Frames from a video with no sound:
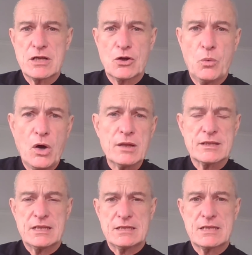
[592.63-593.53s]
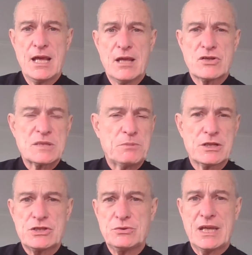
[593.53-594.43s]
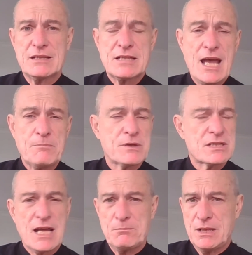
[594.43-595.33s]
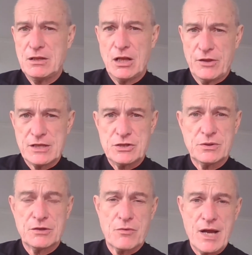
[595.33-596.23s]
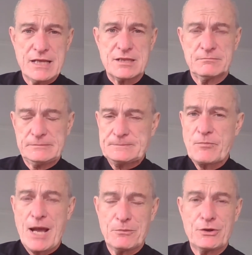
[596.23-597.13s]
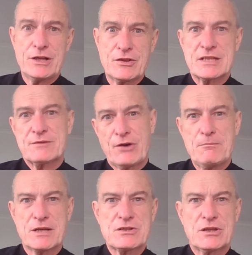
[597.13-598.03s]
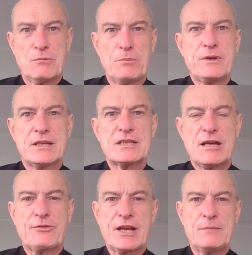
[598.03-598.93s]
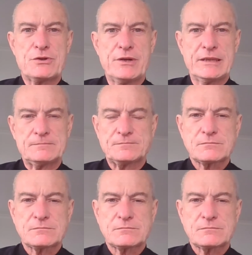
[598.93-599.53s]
qualities. Just because you can type does not mean that you can write. I'm learning this very much at the moment in stuff that I'm doing.